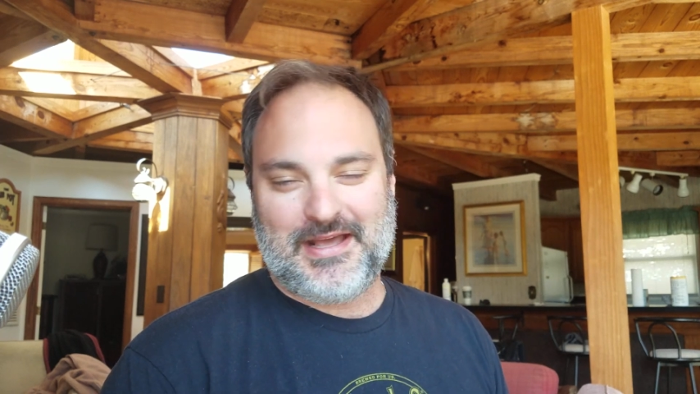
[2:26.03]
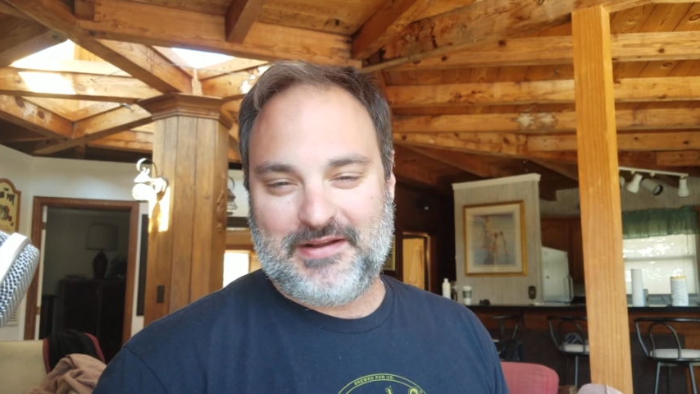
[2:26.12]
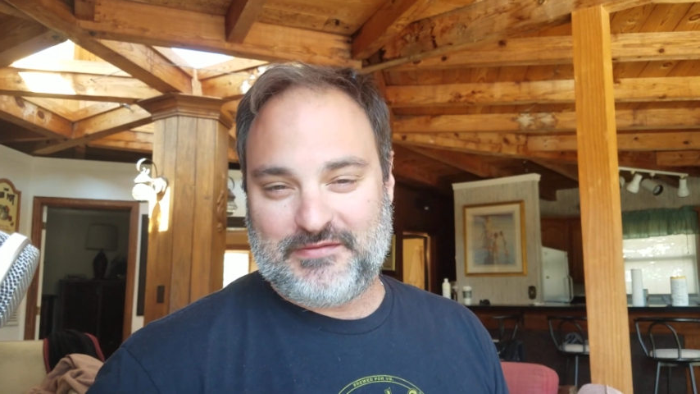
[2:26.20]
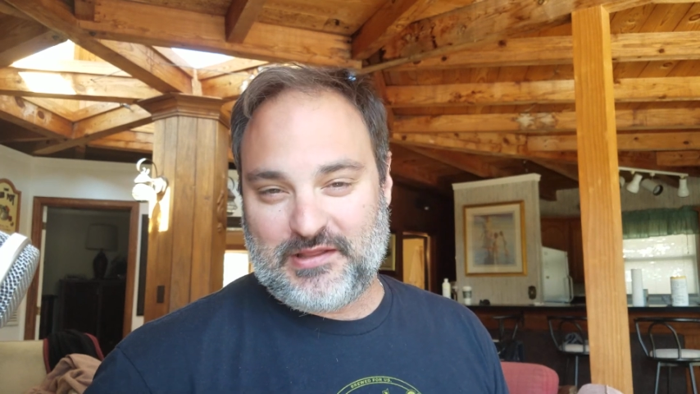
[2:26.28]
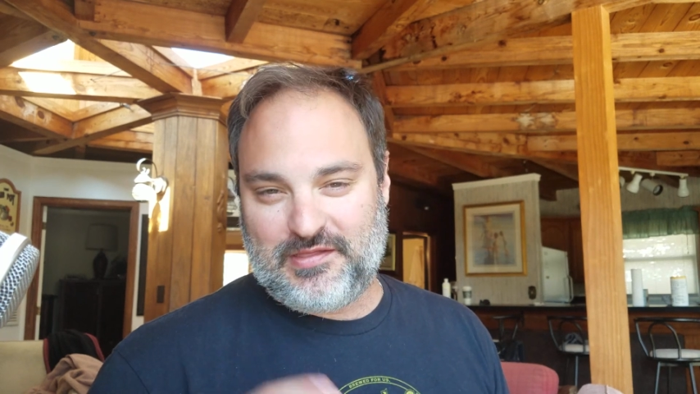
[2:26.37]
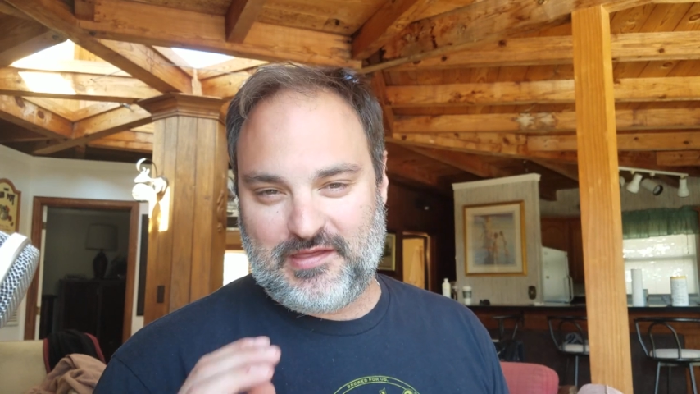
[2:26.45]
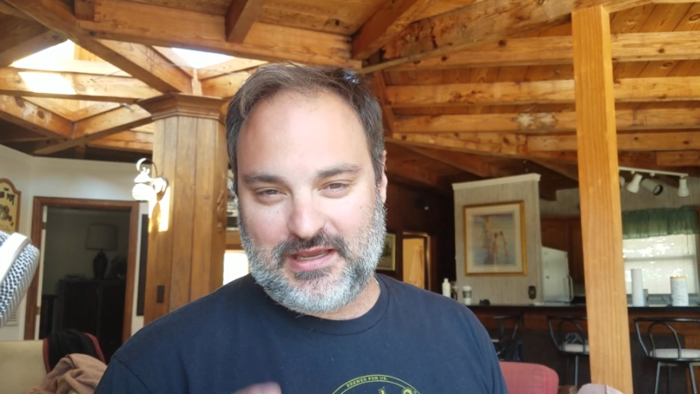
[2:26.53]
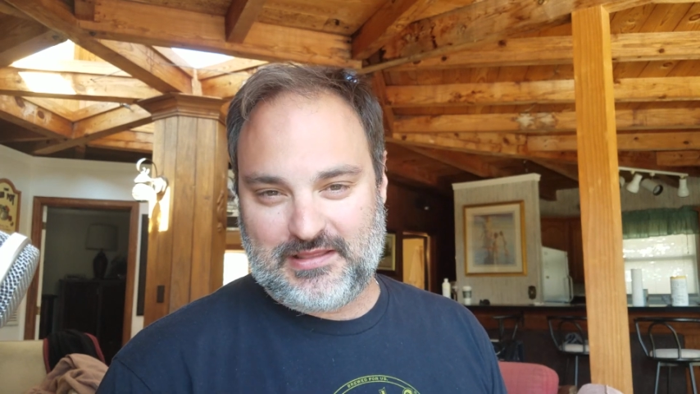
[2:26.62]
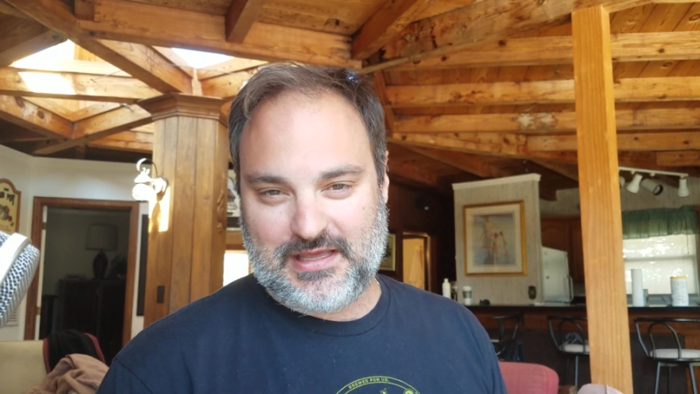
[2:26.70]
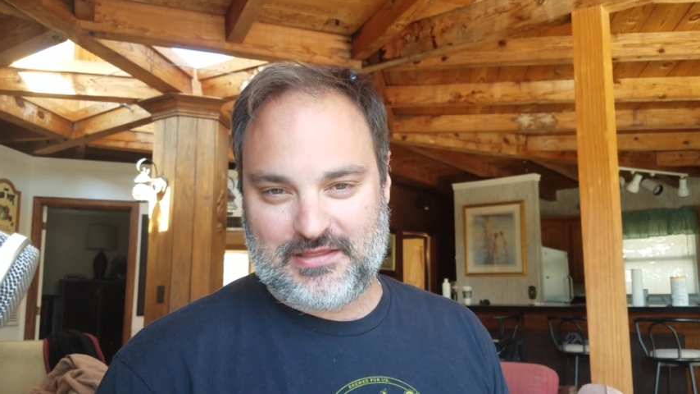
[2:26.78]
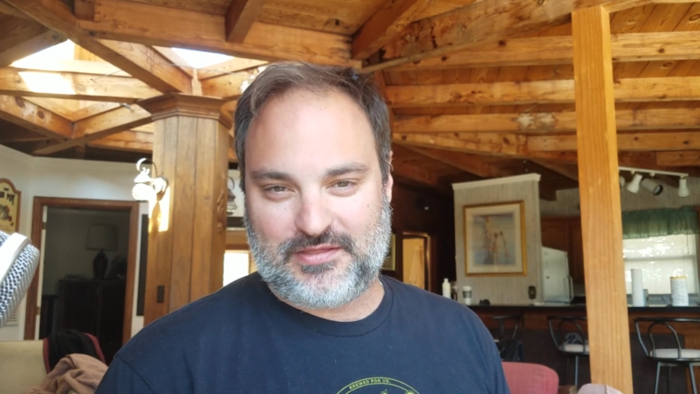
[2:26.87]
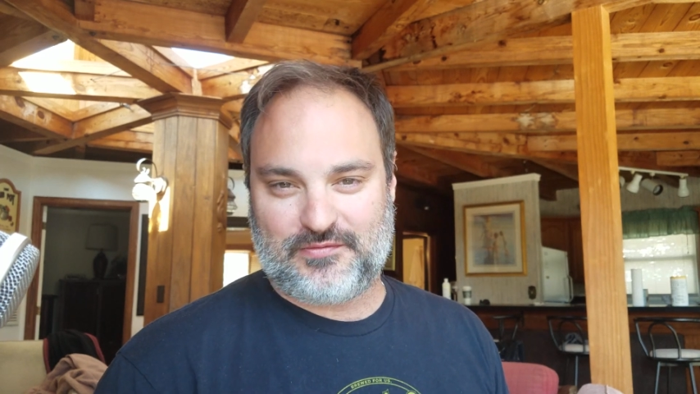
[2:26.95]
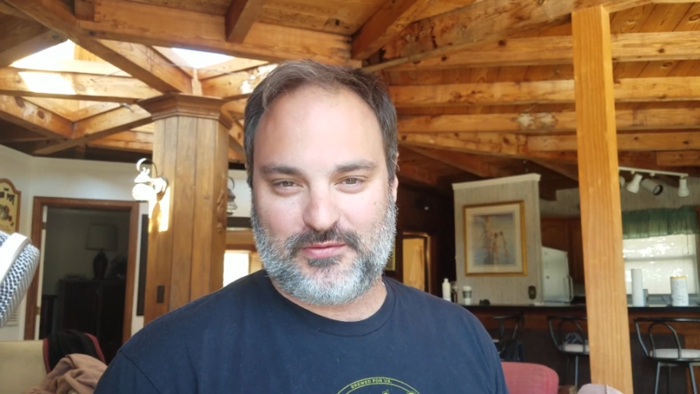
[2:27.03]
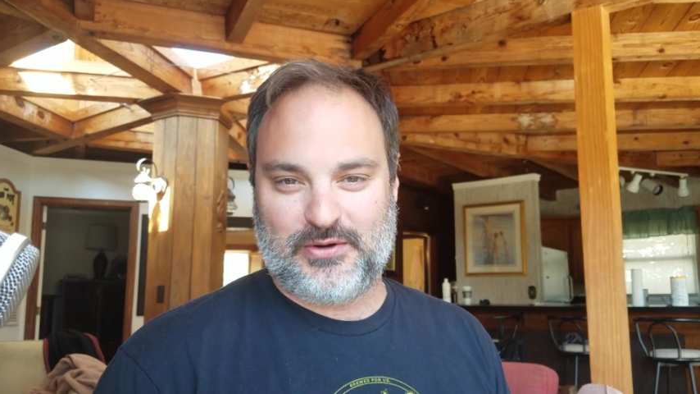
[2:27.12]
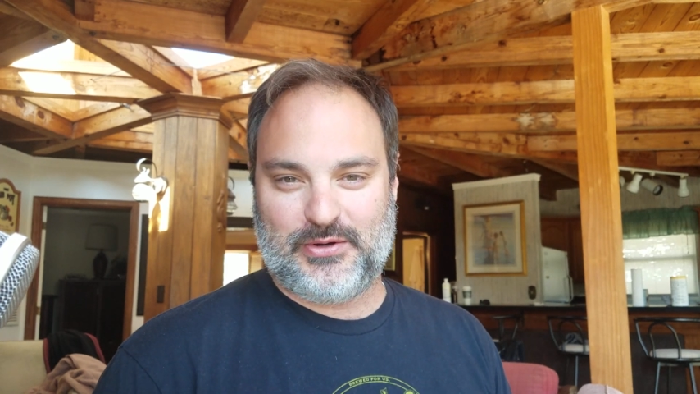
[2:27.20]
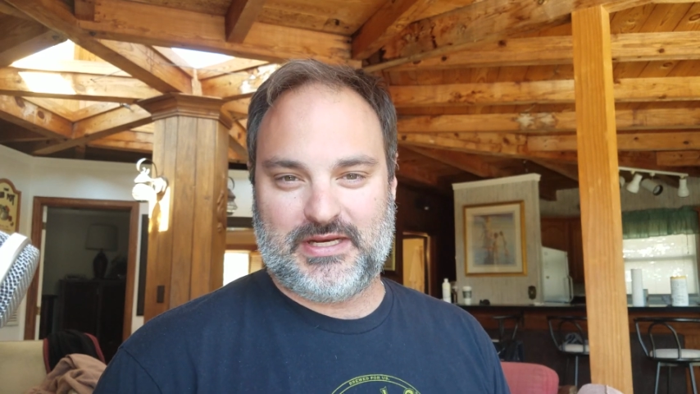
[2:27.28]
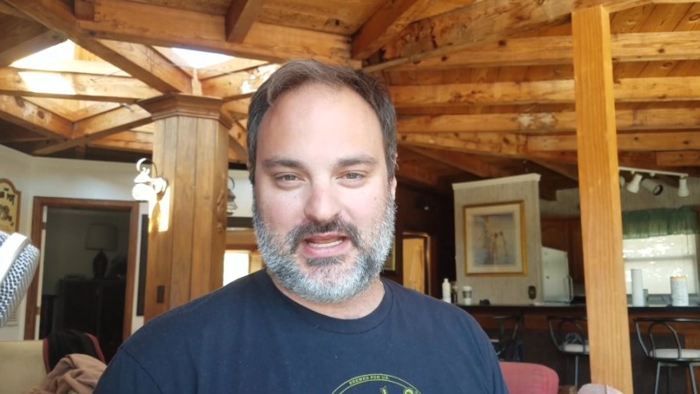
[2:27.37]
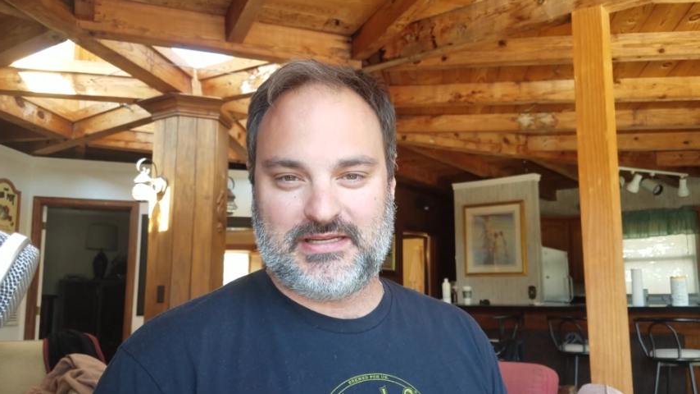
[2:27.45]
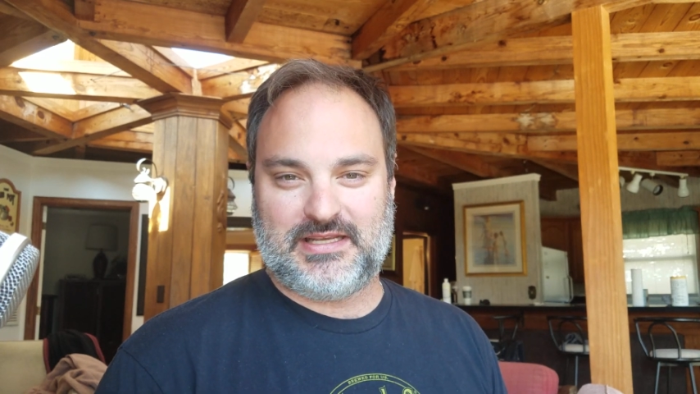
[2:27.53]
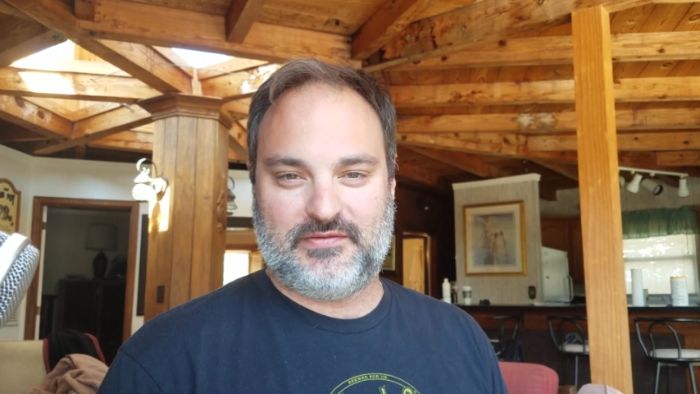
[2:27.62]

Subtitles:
I'd have to think that through and